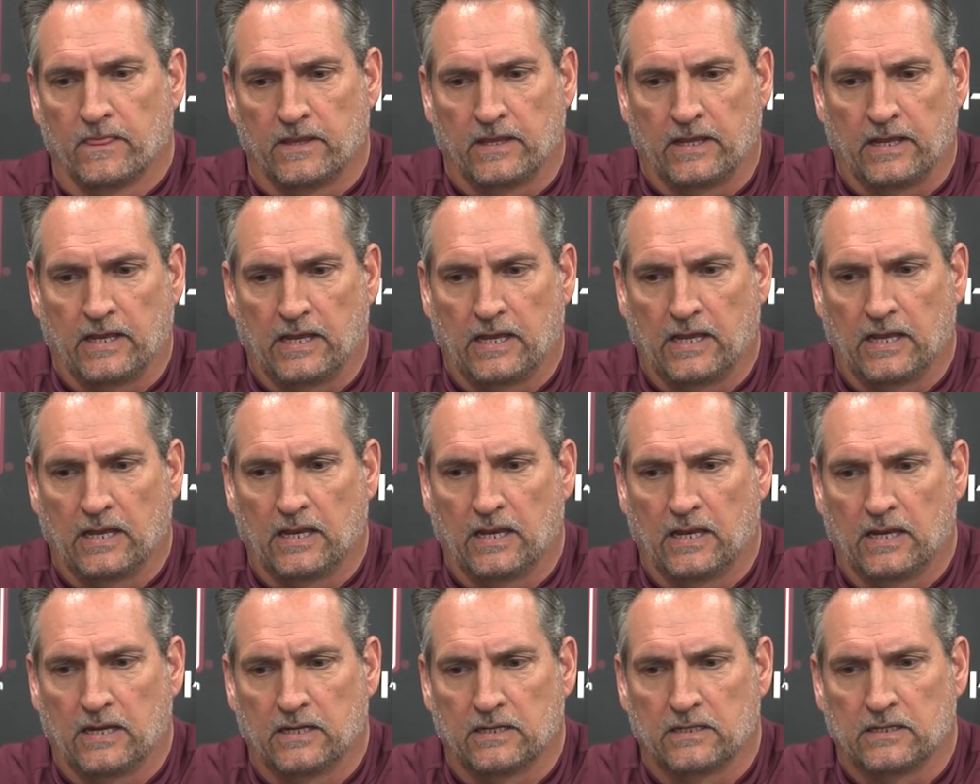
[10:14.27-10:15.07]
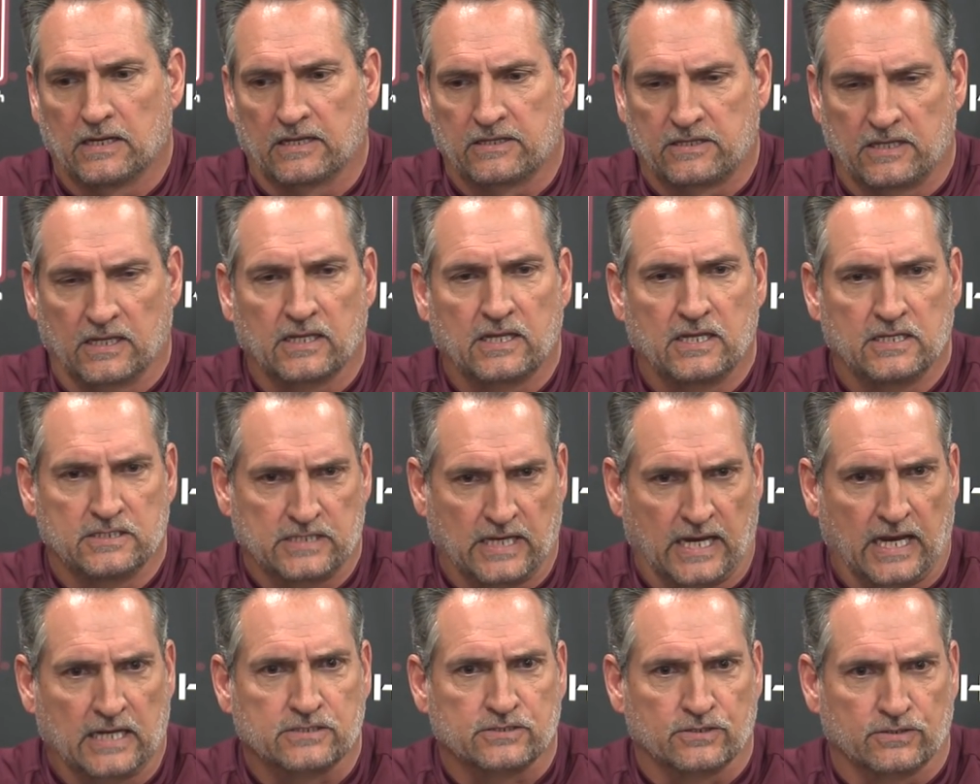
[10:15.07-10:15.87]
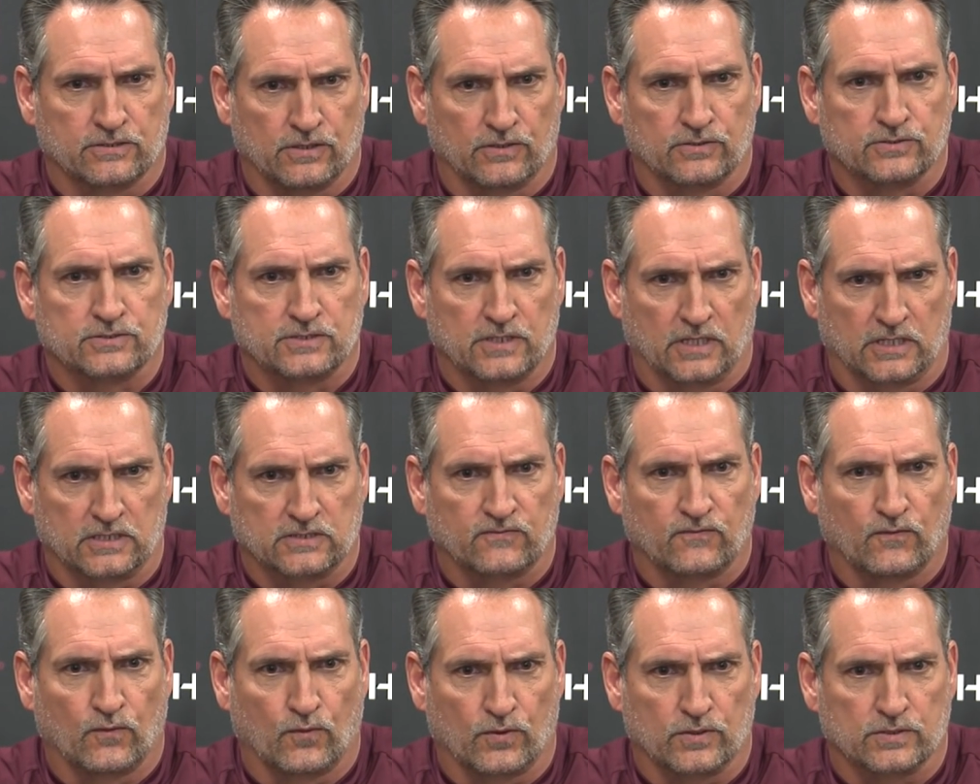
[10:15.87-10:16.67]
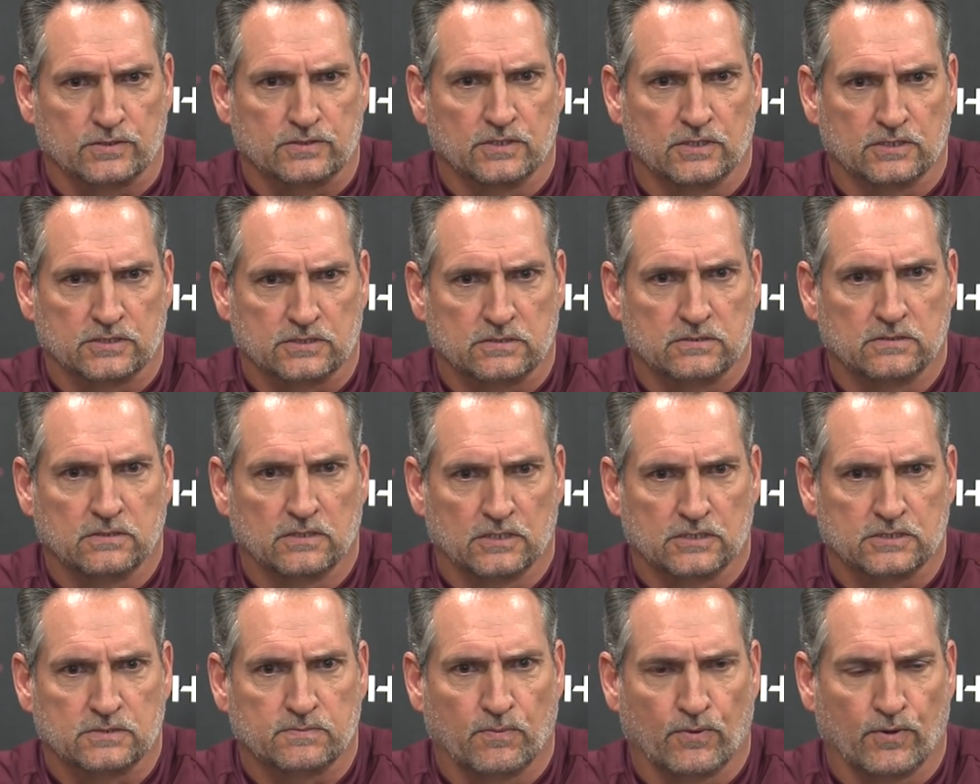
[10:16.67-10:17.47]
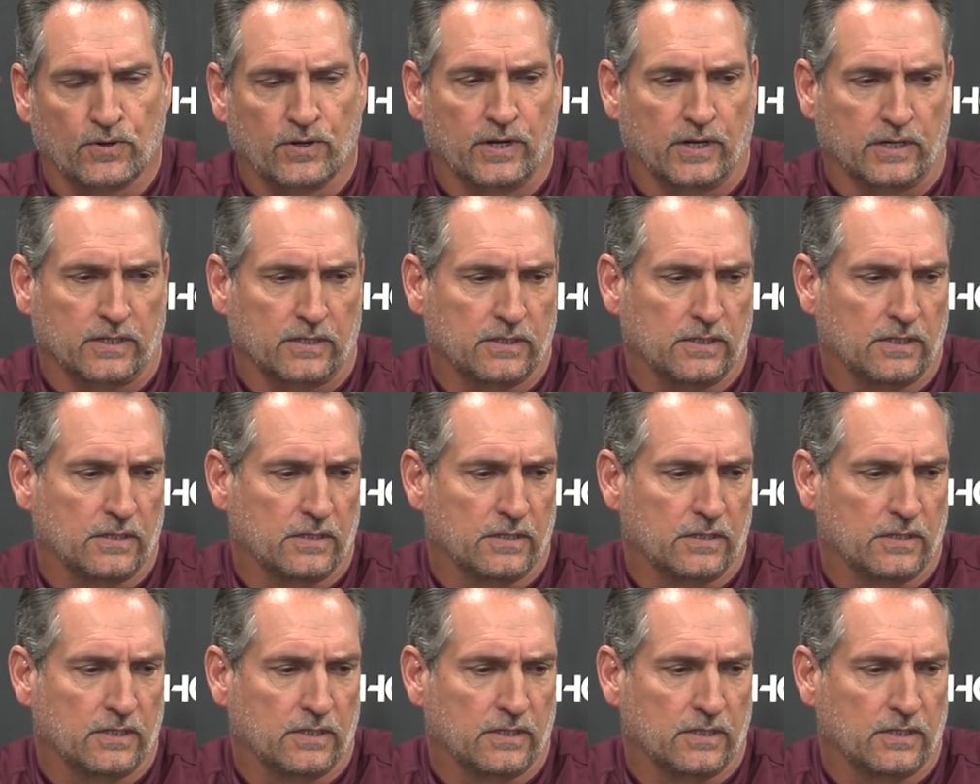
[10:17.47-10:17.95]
And I think he's answered those things for us this spring.